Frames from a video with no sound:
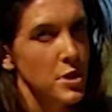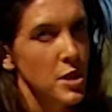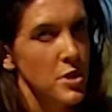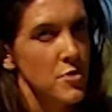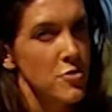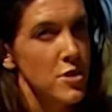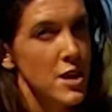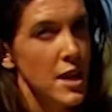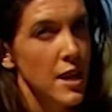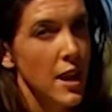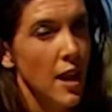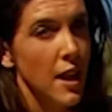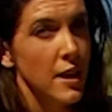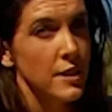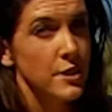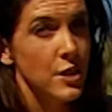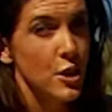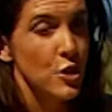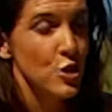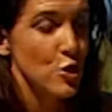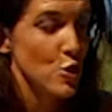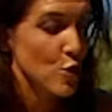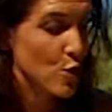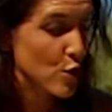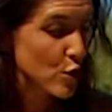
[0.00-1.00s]
you realise
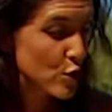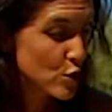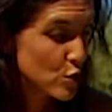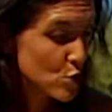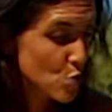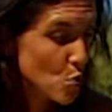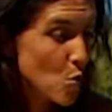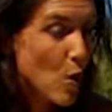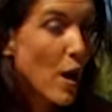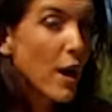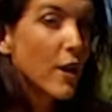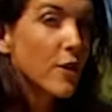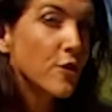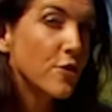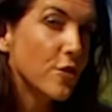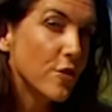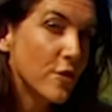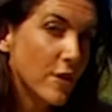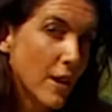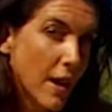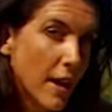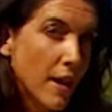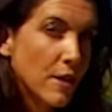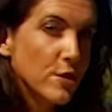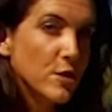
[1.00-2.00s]
it took
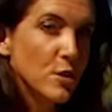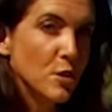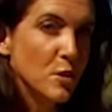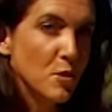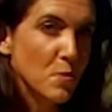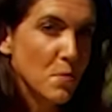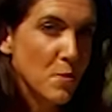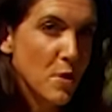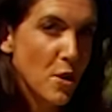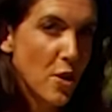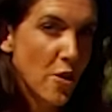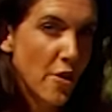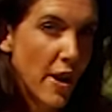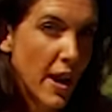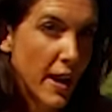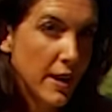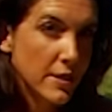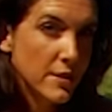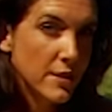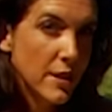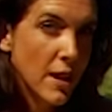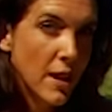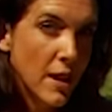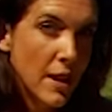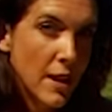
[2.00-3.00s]
12,000
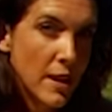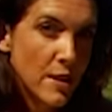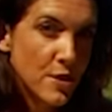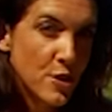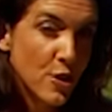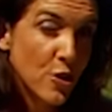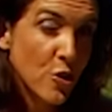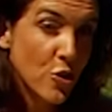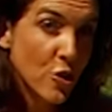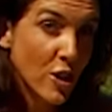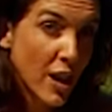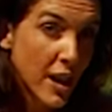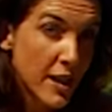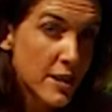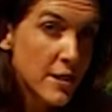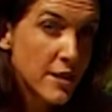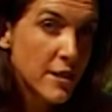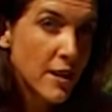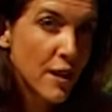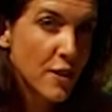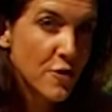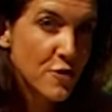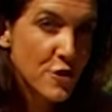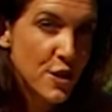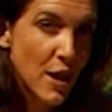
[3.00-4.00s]
murex to create
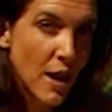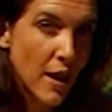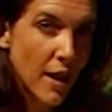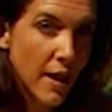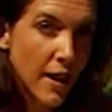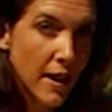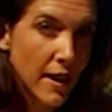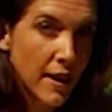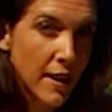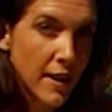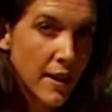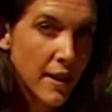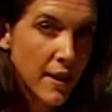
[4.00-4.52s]
enough dye